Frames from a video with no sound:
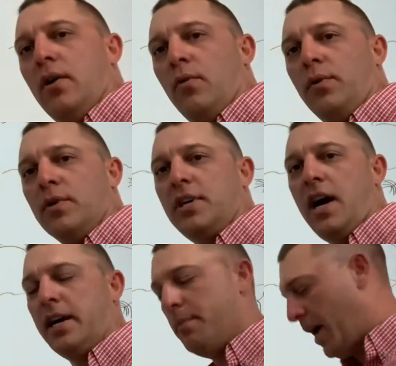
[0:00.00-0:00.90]
when we're
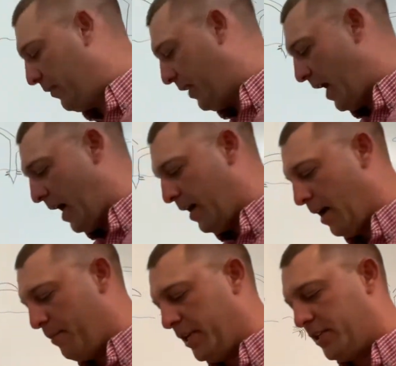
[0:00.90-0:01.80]
talking about that,
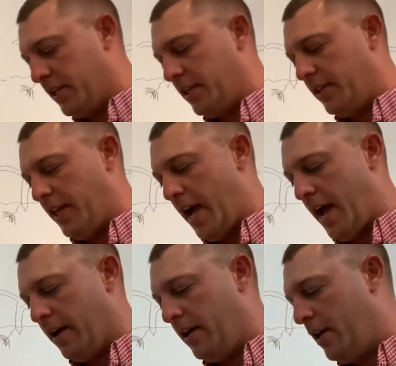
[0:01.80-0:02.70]
I mentioned
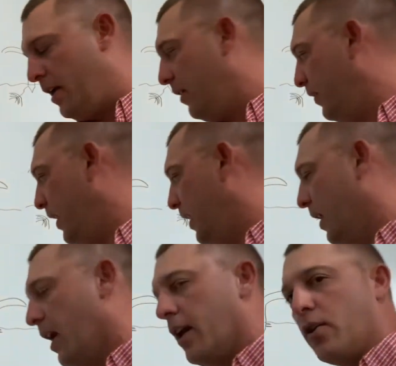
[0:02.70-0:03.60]
that
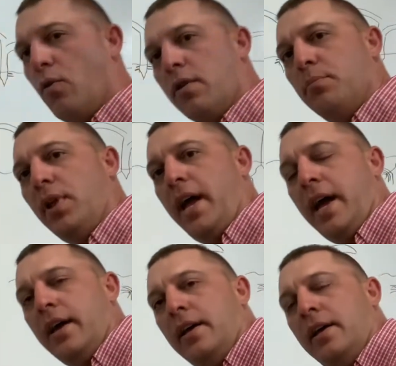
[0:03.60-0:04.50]
the corn
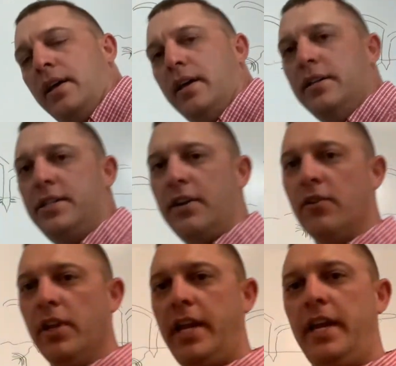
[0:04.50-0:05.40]
plant
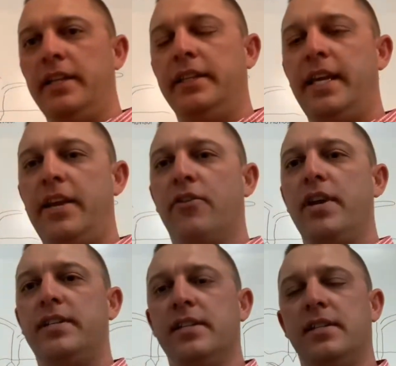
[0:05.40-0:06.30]
generally
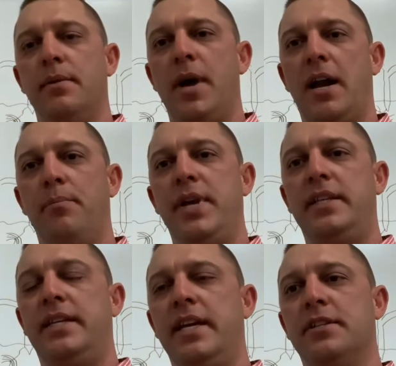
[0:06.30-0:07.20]
decreases the amount of
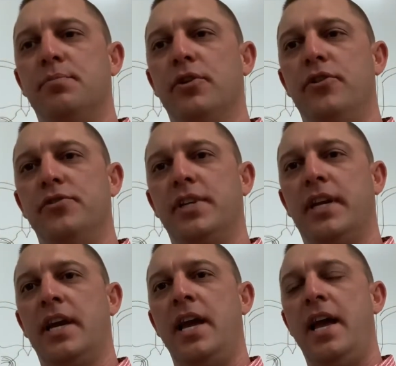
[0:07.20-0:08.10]
BT it's
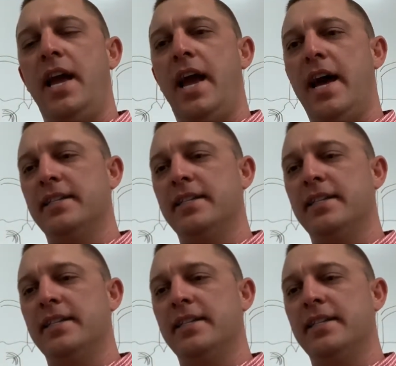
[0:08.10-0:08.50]
producing as